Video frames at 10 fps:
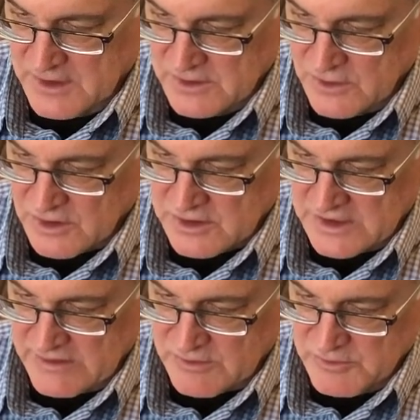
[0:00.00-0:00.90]
Nor could
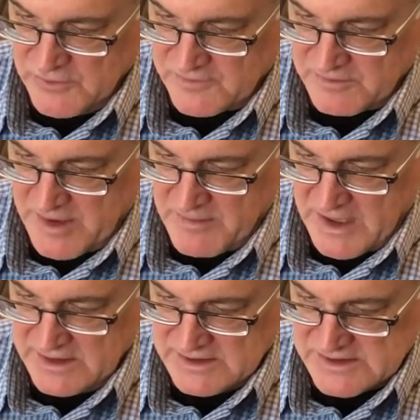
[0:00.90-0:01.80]
I remove from my
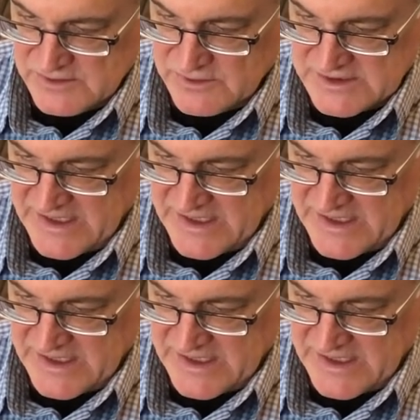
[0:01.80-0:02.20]
mind the steward's